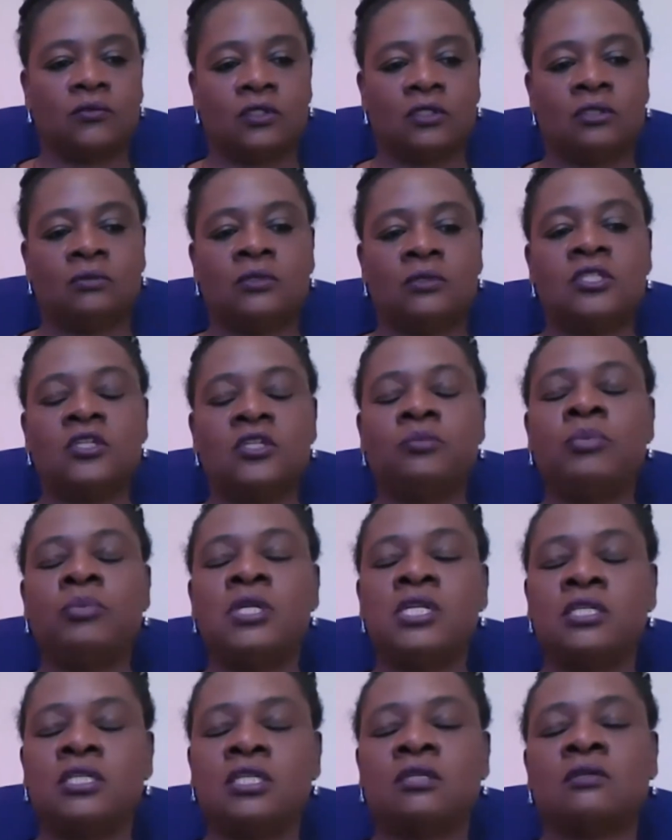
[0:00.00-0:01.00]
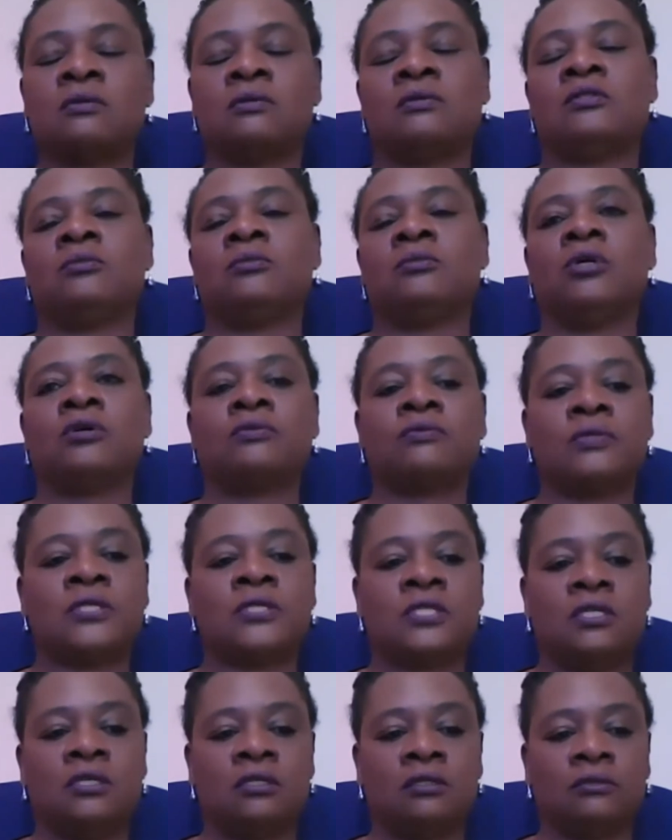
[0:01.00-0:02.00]
I wanted political
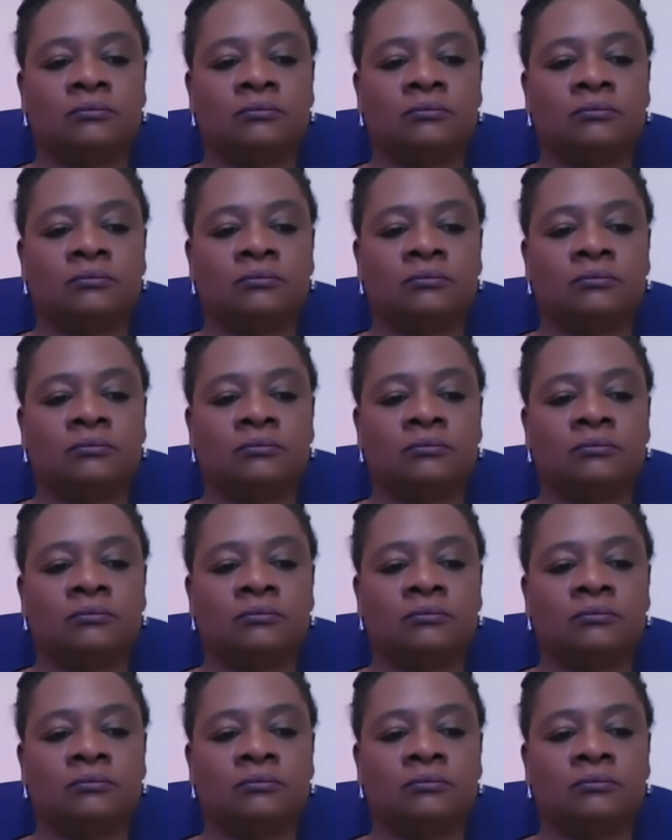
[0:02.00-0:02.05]
democracy.